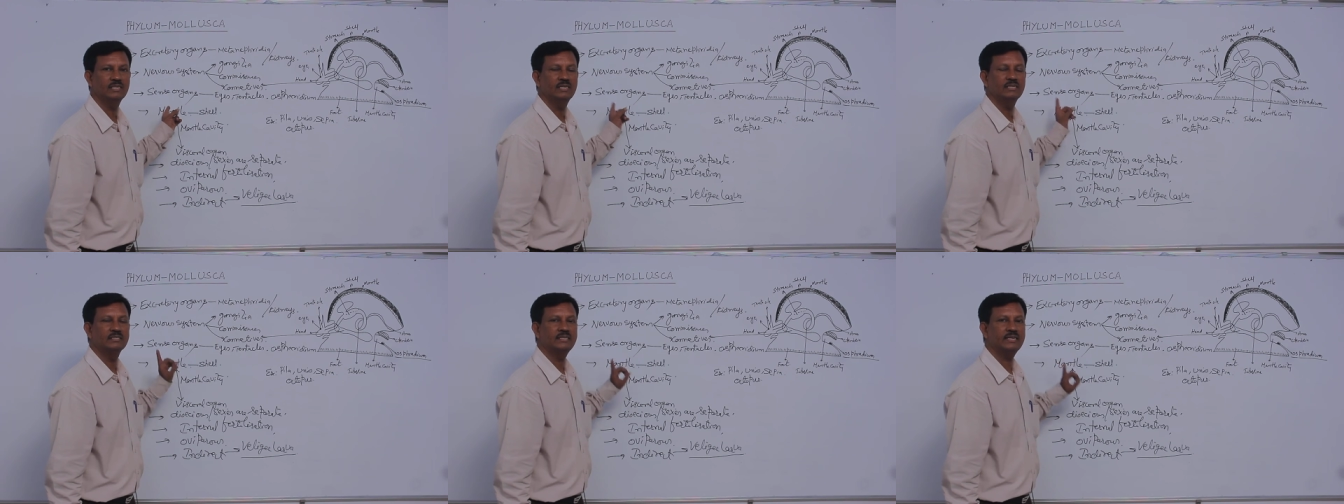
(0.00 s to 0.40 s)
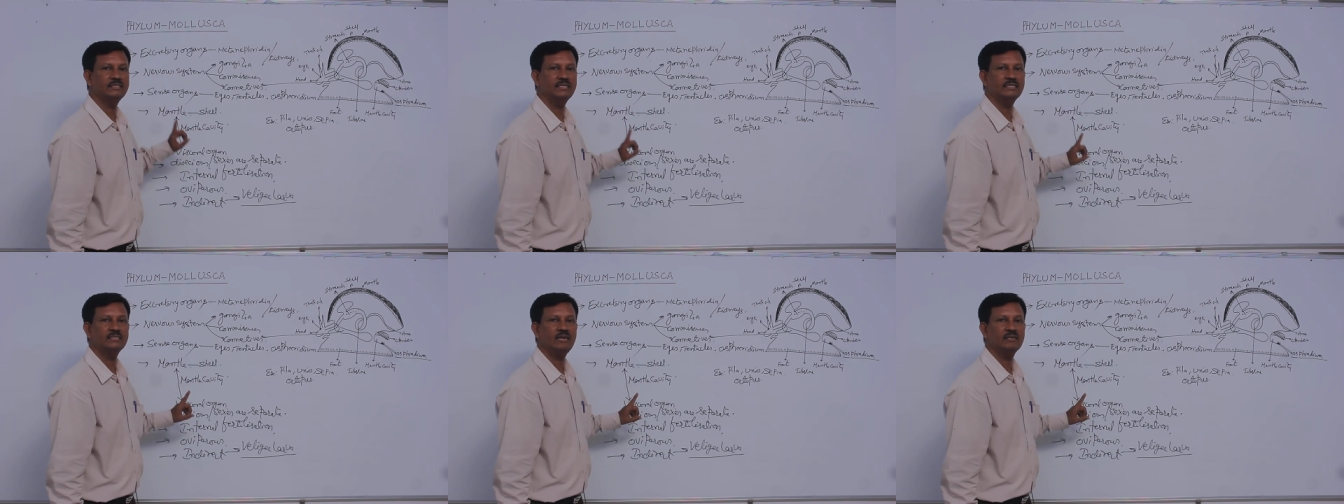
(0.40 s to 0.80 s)

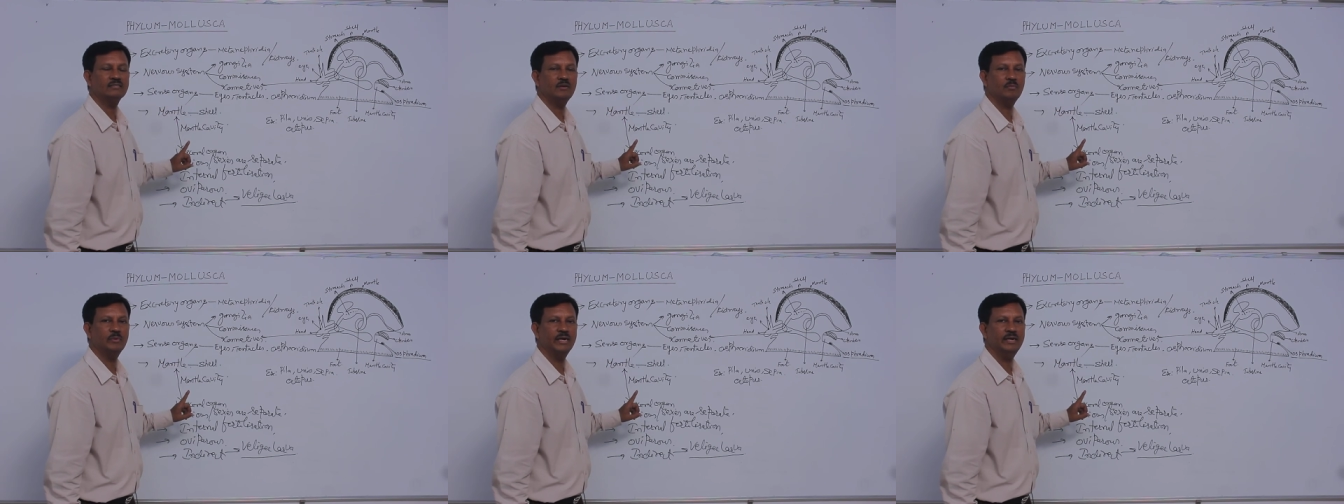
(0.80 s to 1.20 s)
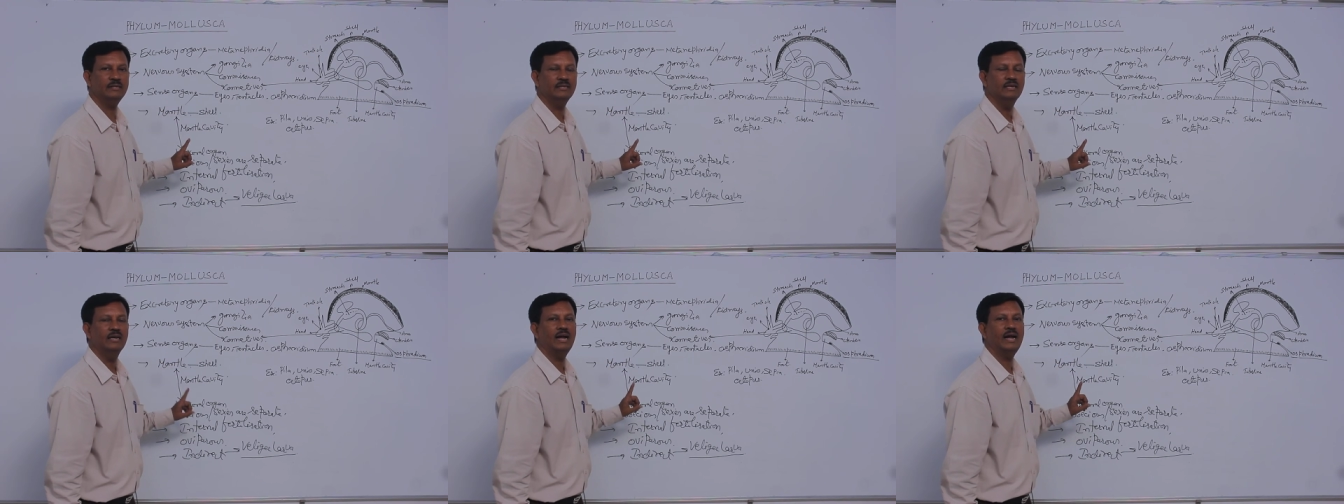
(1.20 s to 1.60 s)
Sexes are
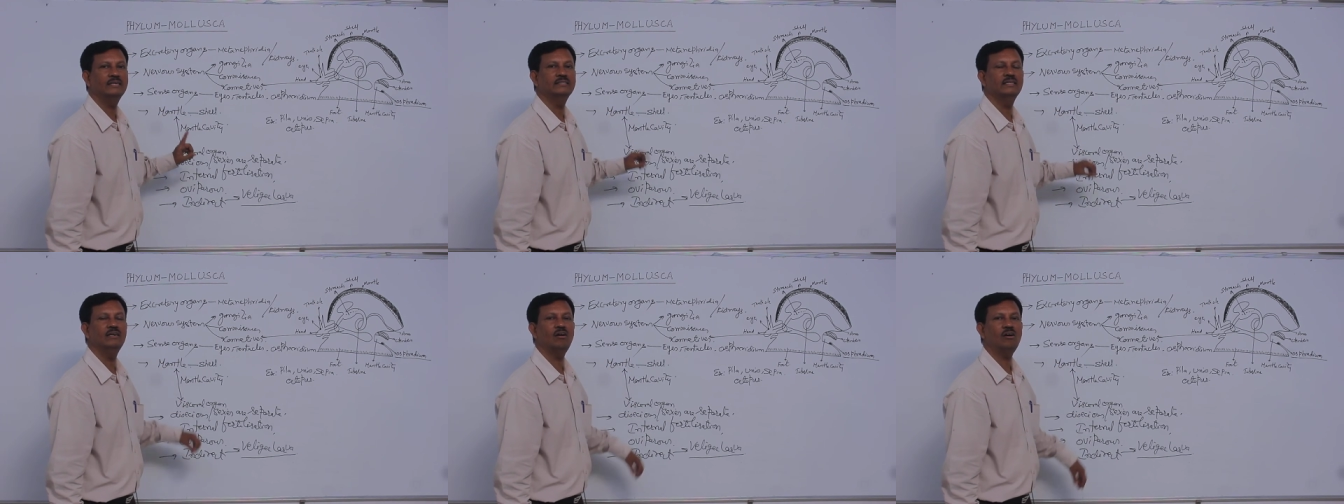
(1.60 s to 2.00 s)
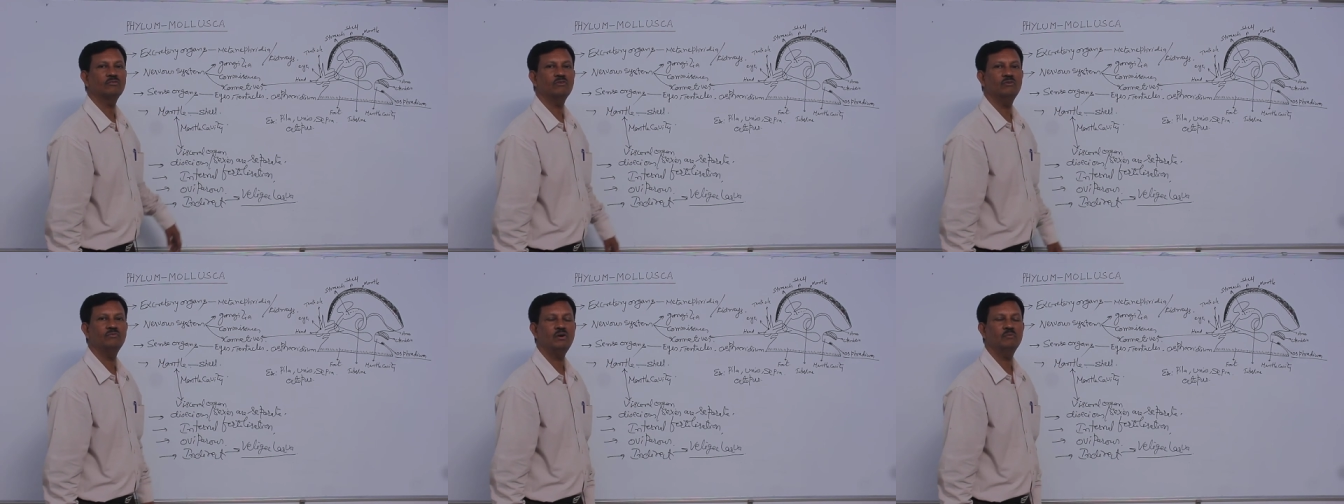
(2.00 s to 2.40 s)
separate and the
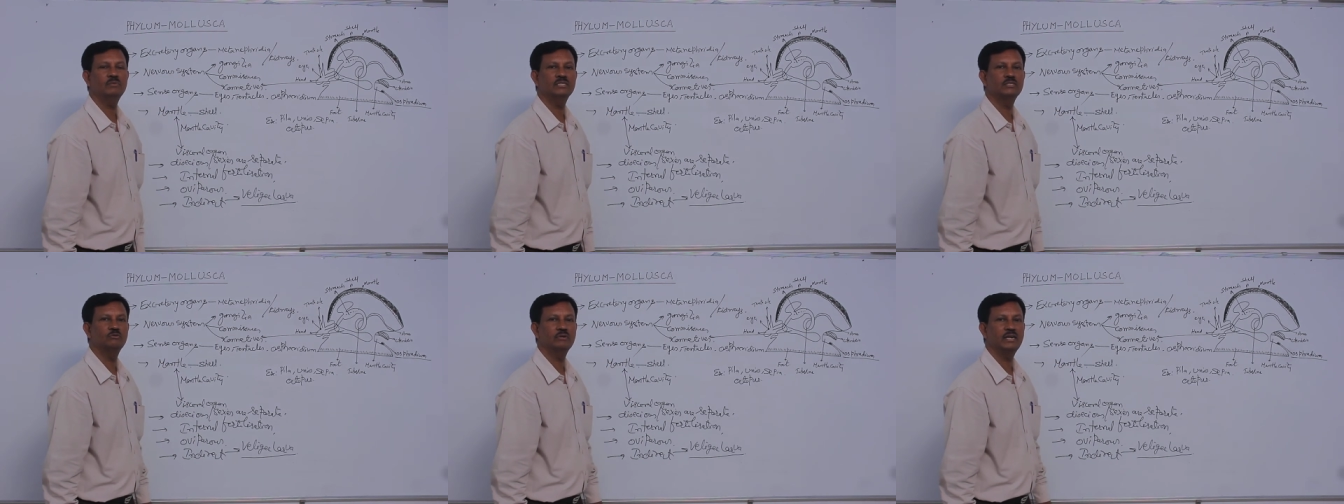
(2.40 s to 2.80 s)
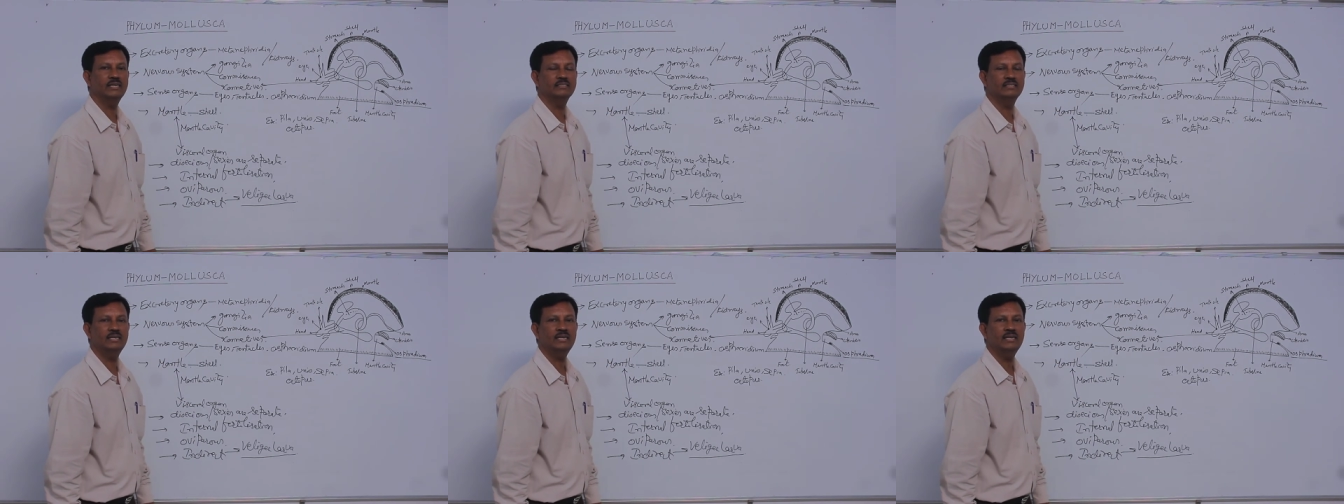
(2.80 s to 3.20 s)
larval form is known
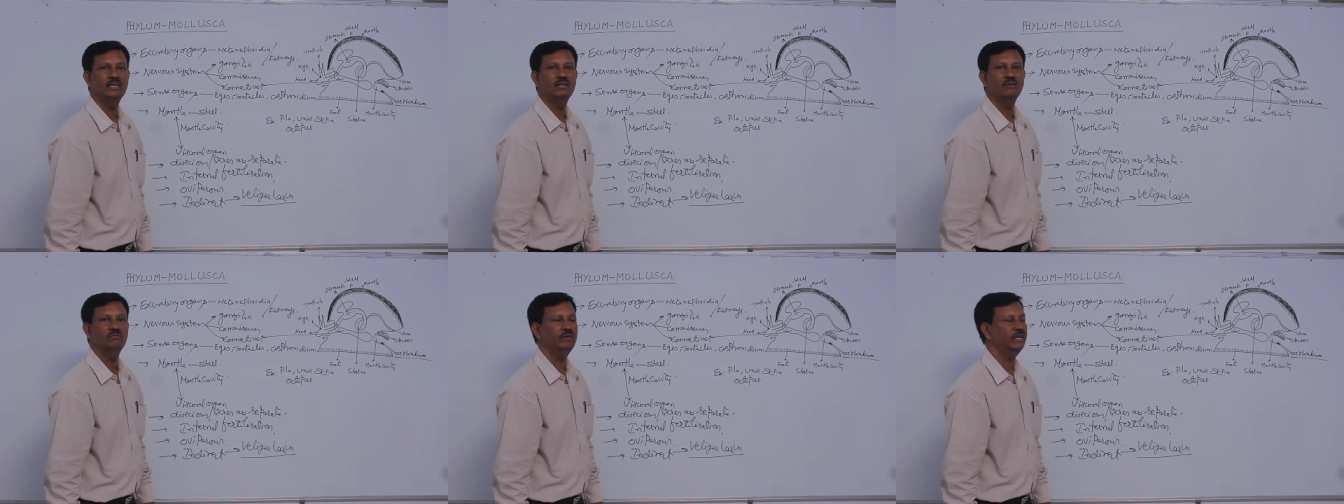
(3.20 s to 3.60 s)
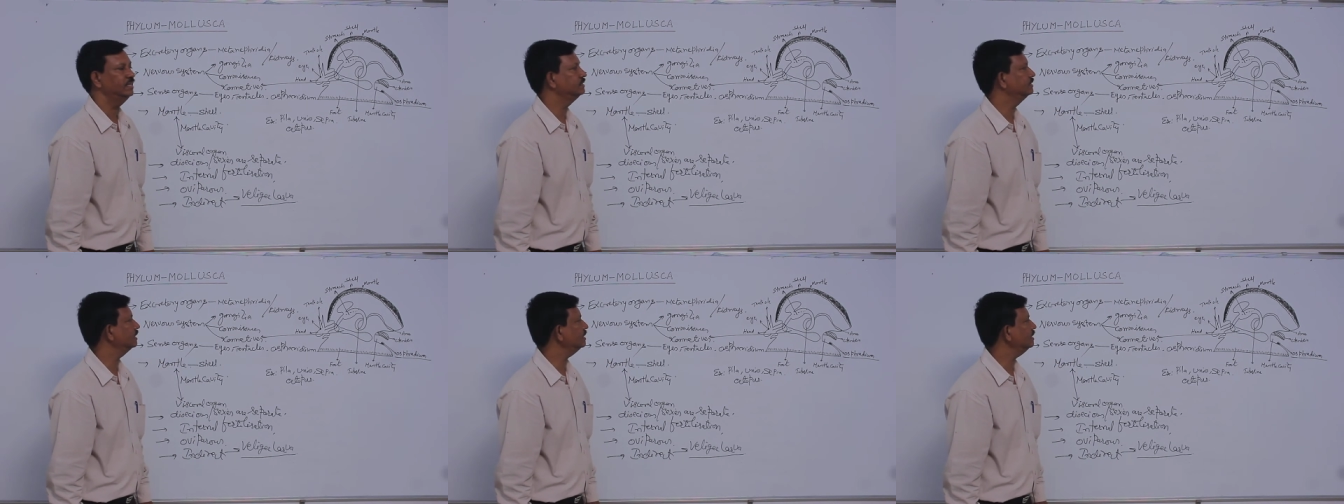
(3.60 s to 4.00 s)
as the
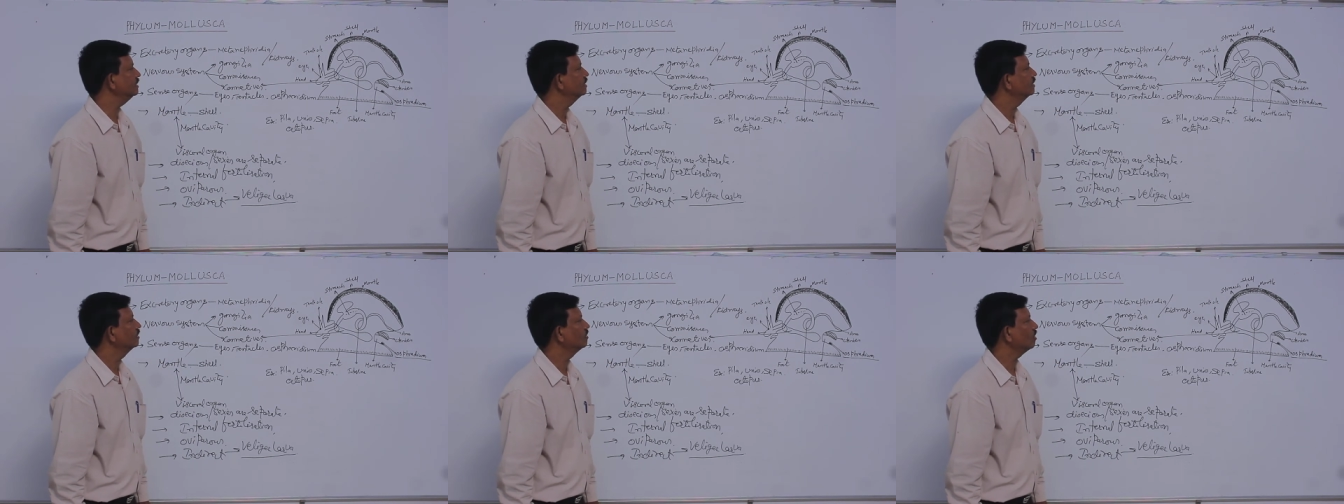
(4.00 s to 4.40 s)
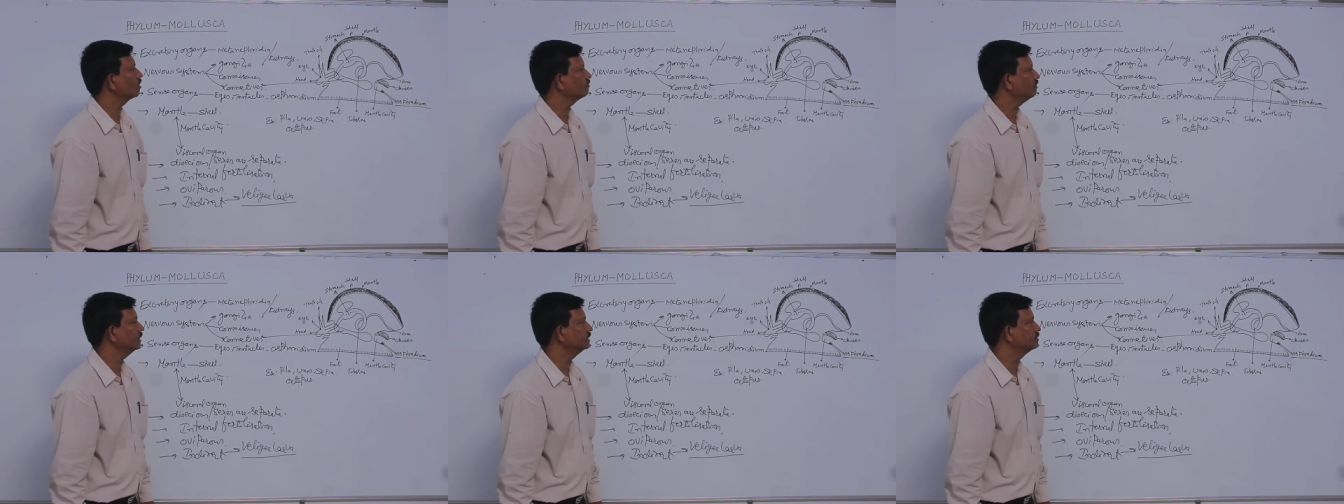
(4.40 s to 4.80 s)
veliger
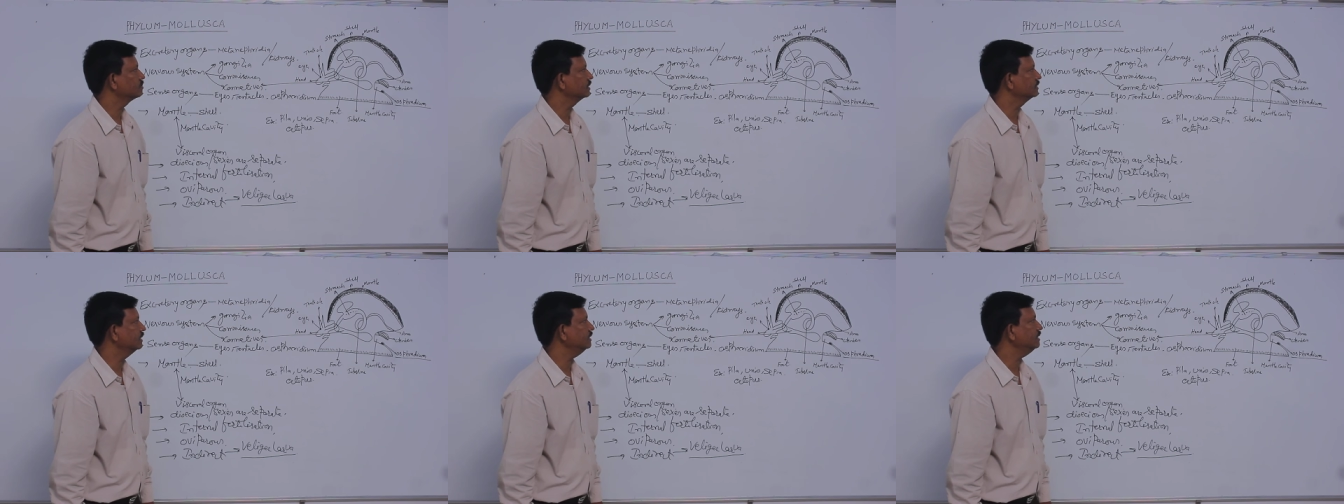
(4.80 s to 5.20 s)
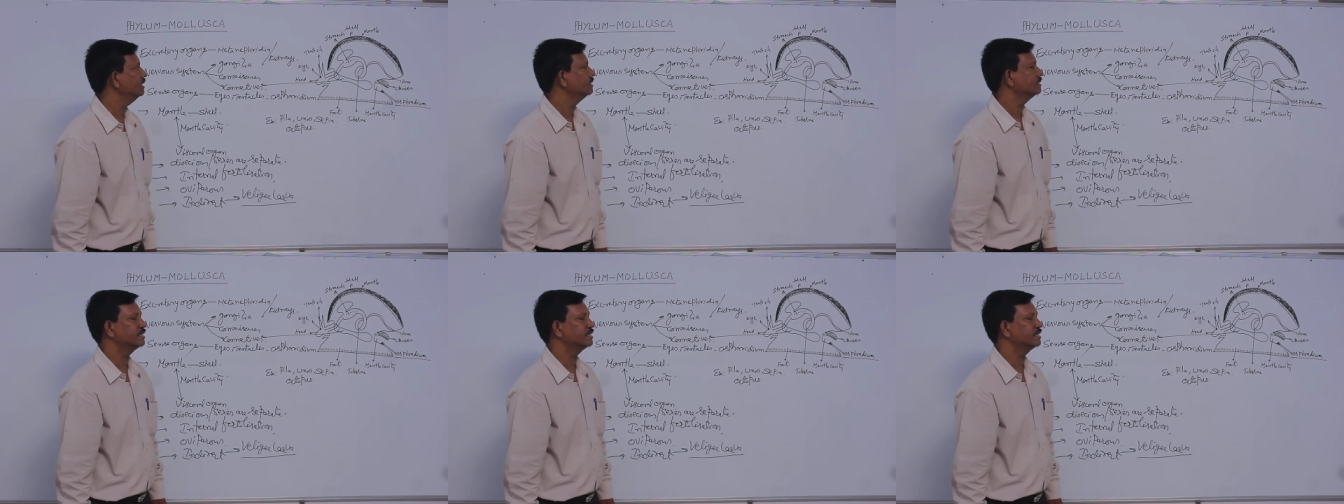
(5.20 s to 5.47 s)
larva is present.